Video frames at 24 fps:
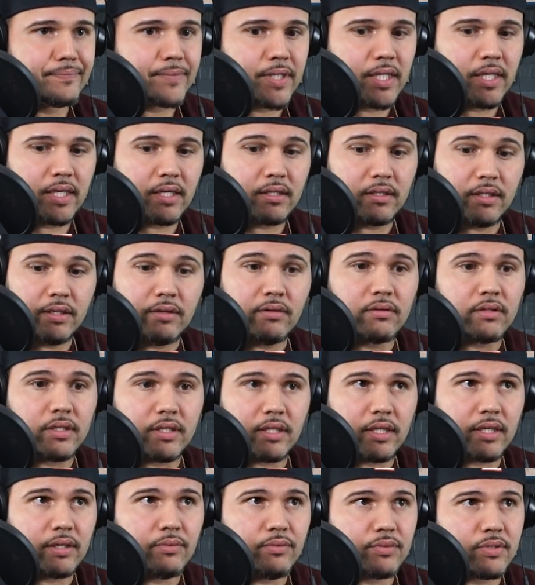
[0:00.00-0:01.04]
it
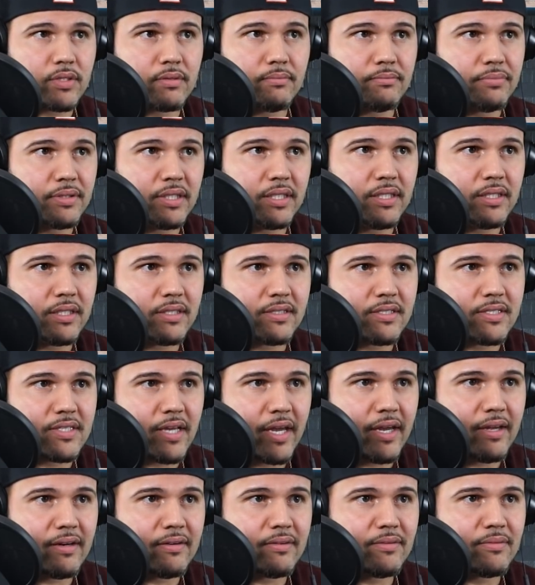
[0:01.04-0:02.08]
was completely
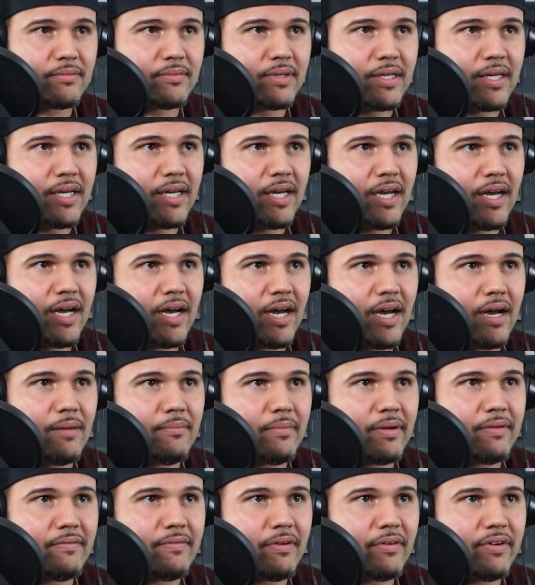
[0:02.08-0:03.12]
insane.
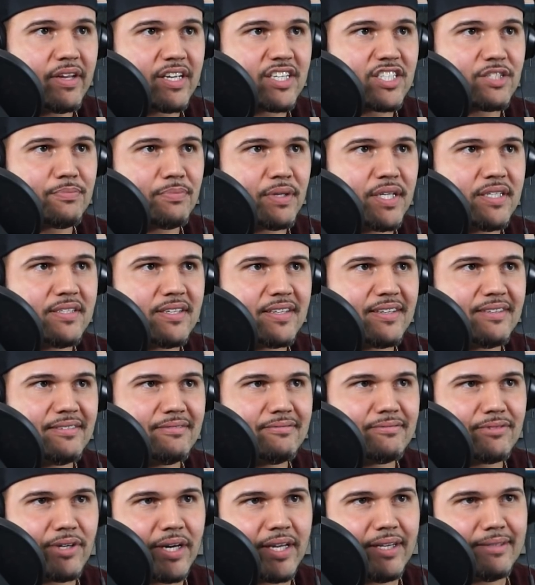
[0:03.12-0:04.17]
And very explicit,
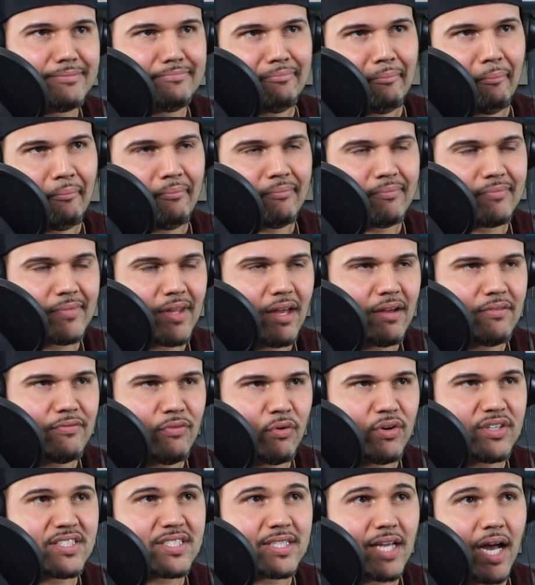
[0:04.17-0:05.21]
right?
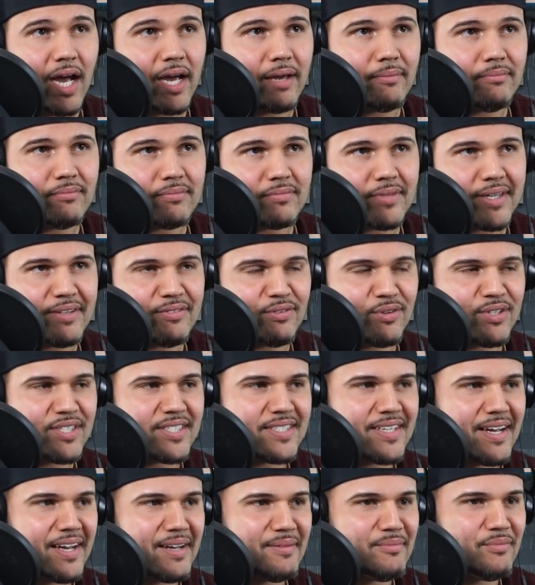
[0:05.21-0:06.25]
For its time, right? For
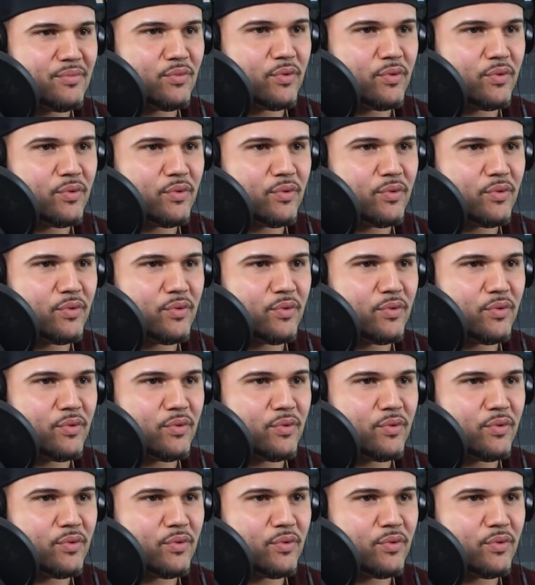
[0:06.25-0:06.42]
its time.